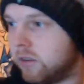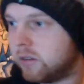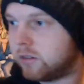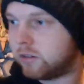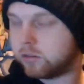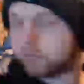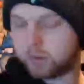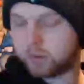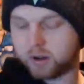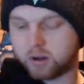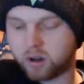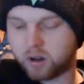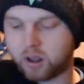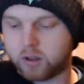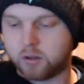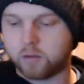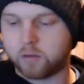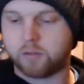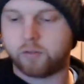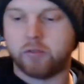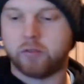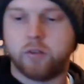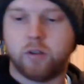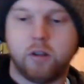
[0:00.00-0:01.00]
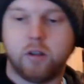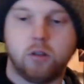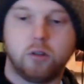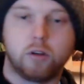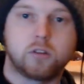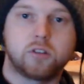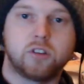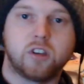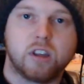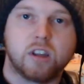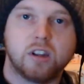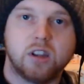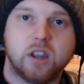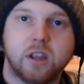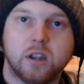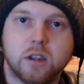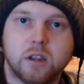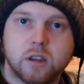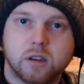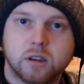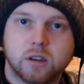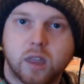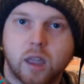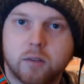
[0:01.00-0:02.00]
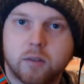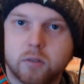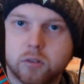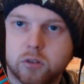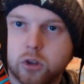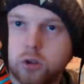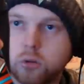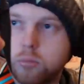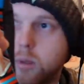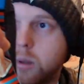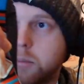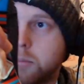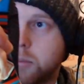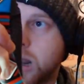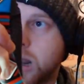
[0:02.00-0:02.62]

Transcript: is my knife. It looks like an Indian gave it to me, but I